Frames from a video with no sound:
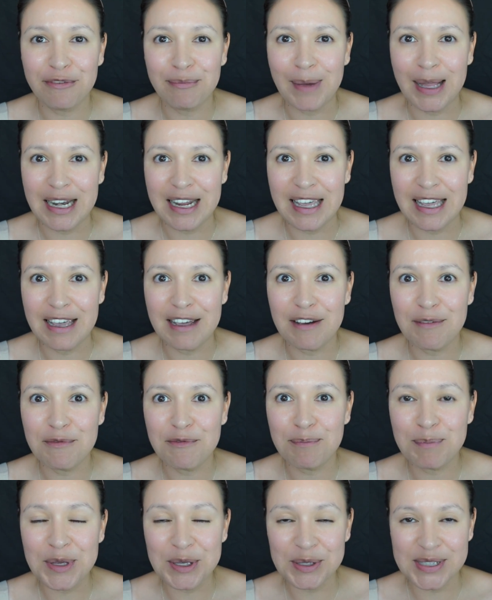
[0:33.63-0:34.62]
Money
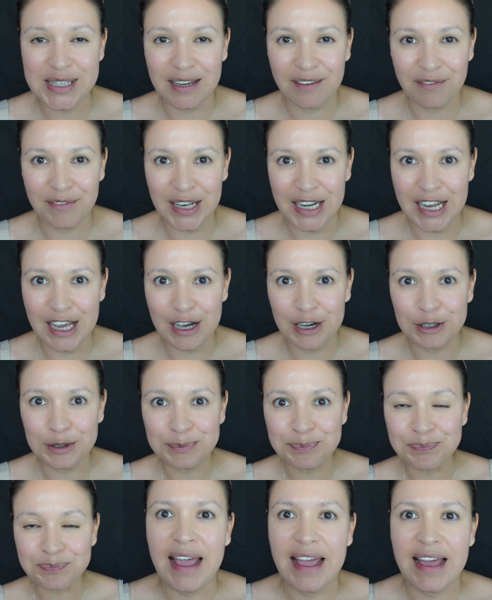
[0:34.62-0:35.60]
music video,
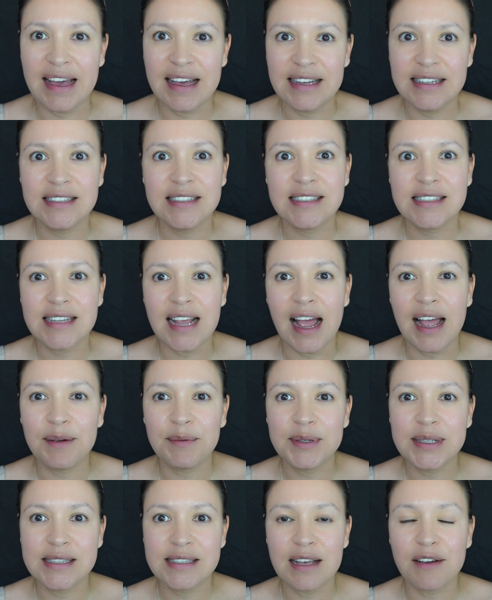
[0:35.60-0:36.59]
and I
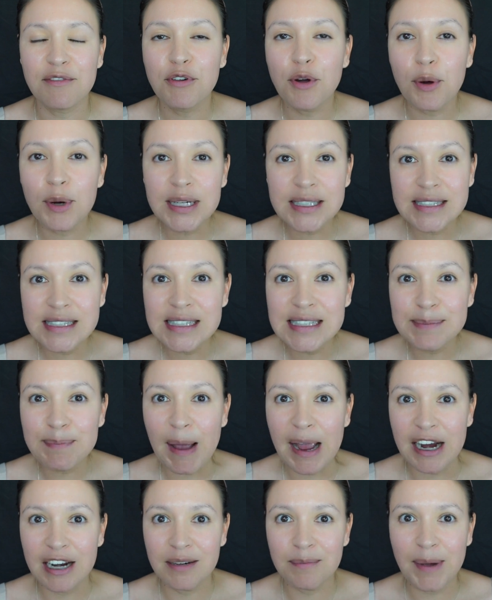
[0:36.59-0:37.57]
was of course
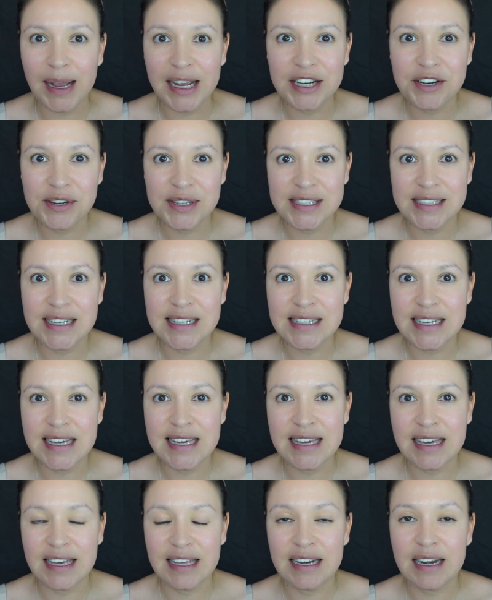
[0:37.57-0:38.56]
inspired by Chrissy
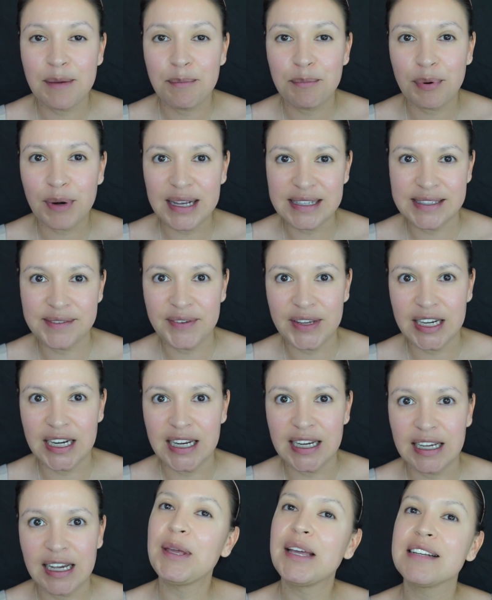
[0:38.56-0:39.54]
Teigen
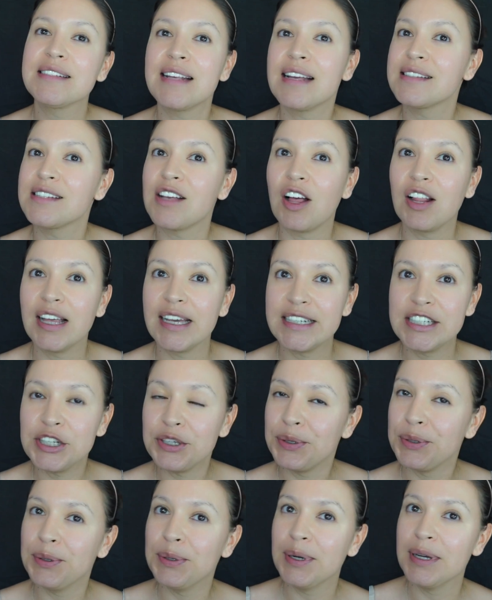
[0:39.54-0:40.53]
breastfeeding, because that's all I
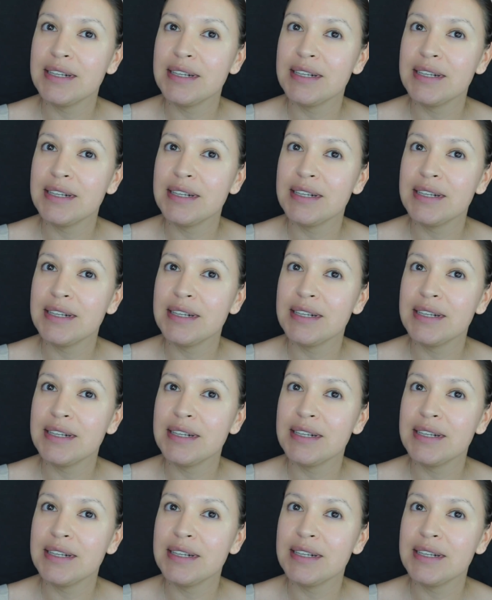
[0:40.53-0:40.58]
do.